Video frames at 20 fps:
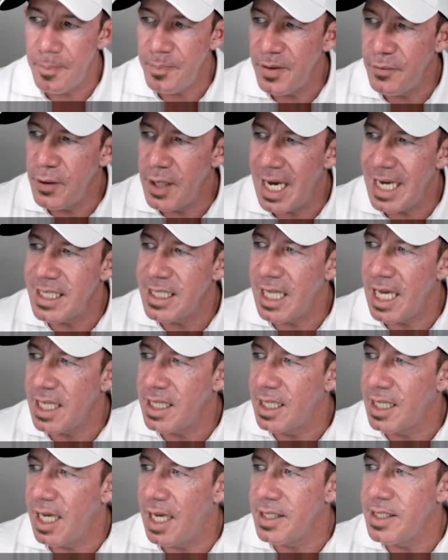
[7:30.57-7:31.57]
If you guys like the
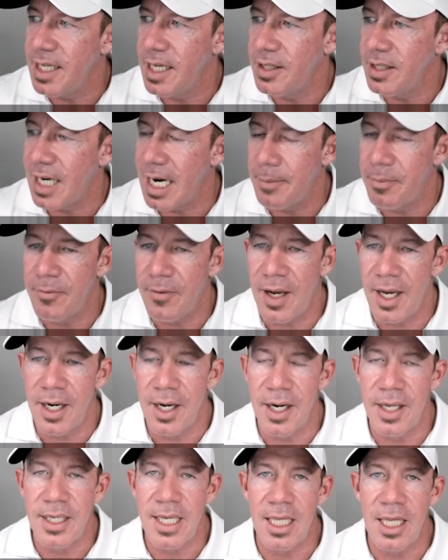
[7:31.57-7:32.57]
content that I provide on
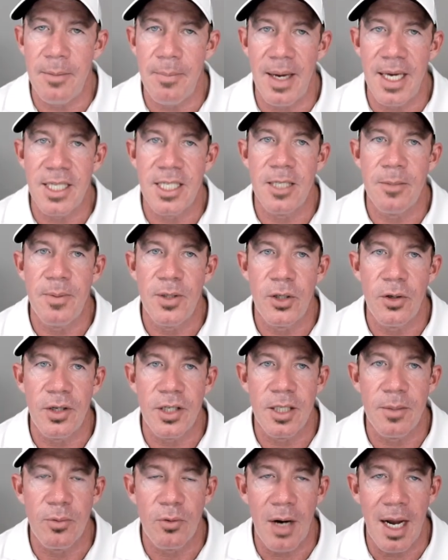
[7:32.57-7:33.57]
a daily basis, be sure to
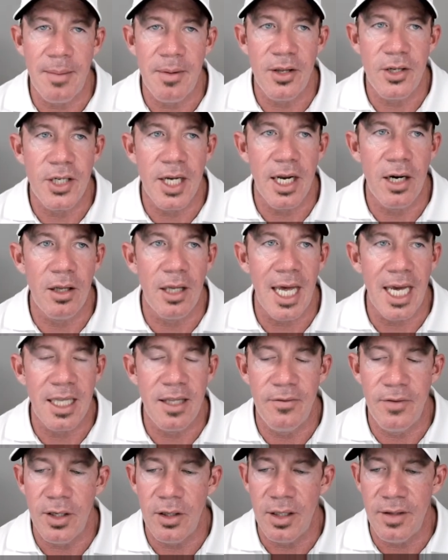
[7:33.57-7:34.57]
subscribe to the channel, like the
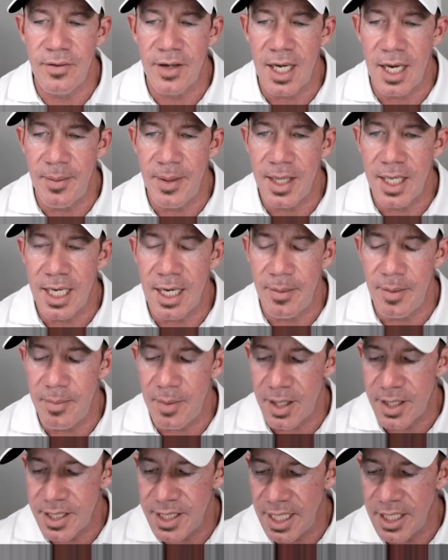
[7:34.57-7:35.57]
video, leave a comment in the comment
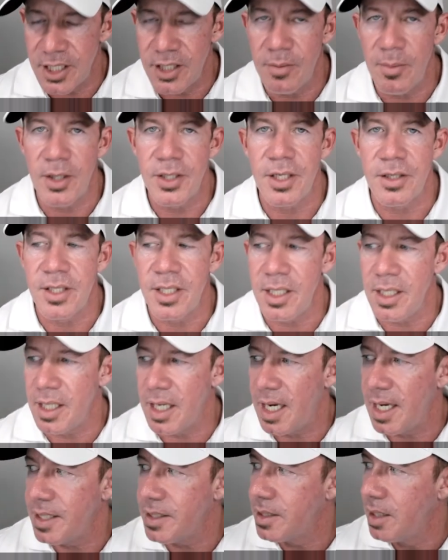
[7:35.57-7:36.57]
box. Thanks so much. I'll see you
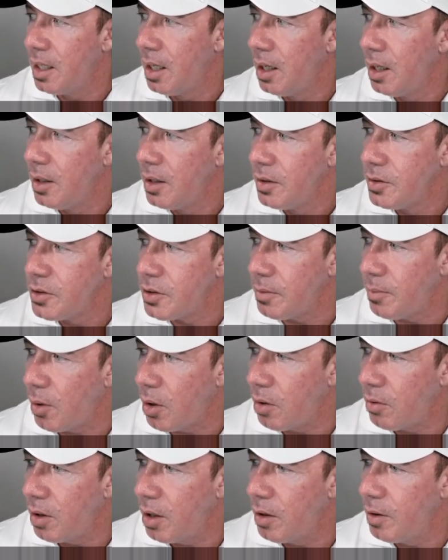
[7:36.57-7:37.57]
guys
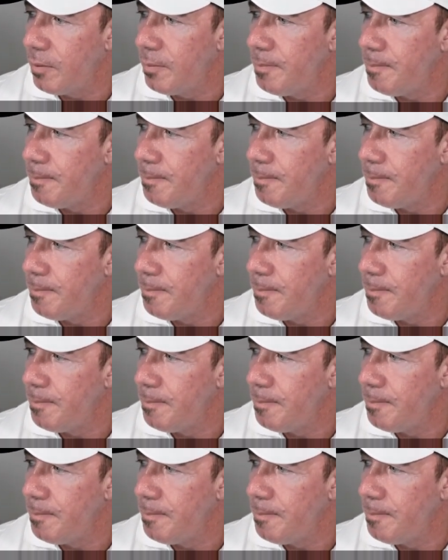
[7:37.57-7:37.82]
tomorrow.